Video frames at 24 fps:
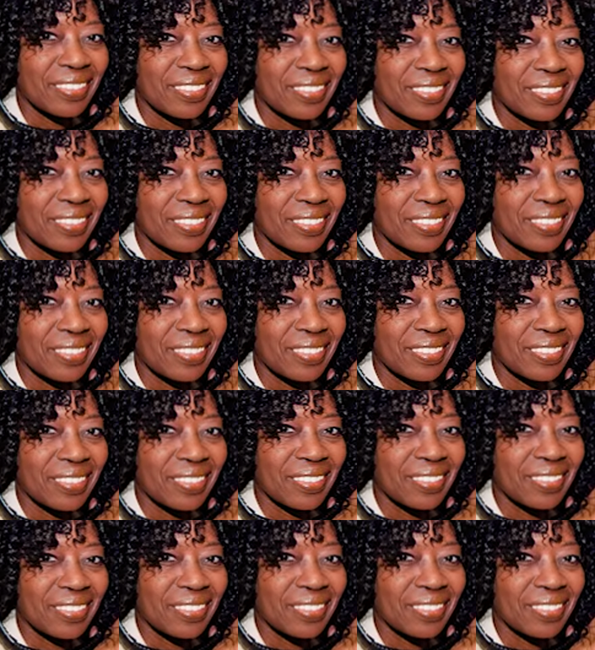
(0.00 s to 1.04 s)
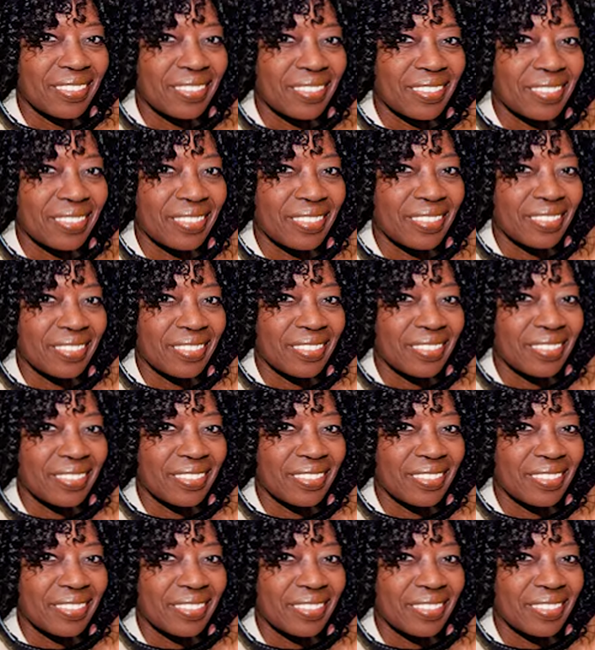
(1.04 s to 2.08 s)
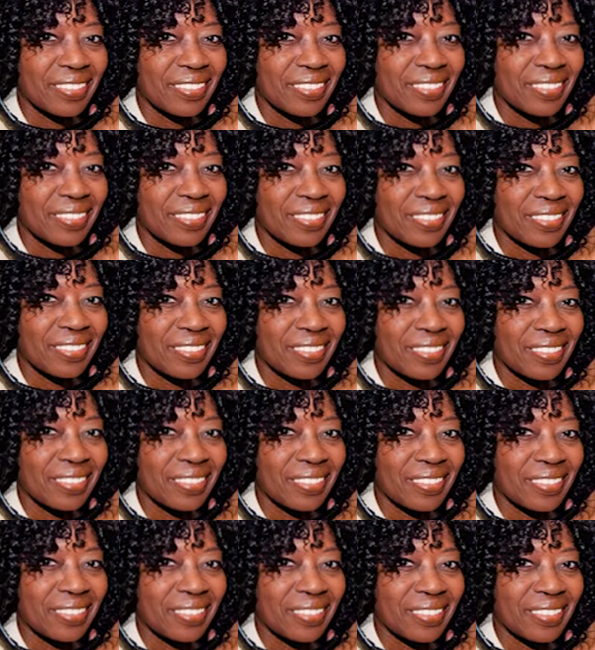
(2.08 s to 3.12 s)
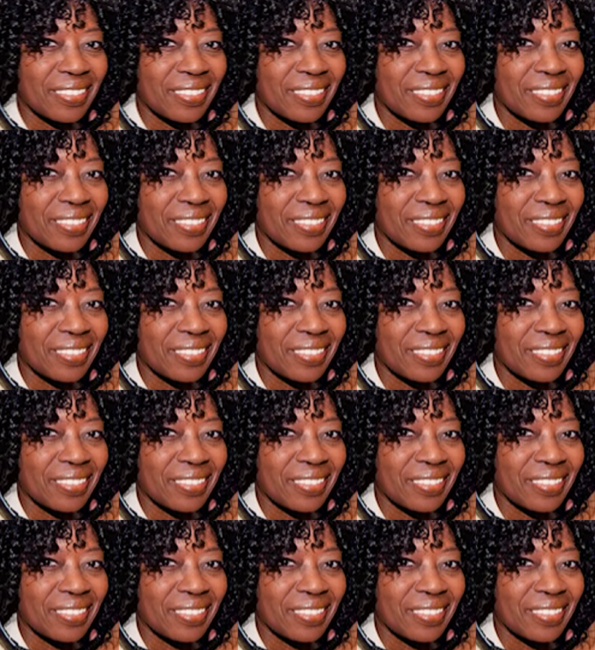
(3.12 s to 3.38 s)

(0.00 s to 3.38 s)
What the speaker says: This person isn't speaking.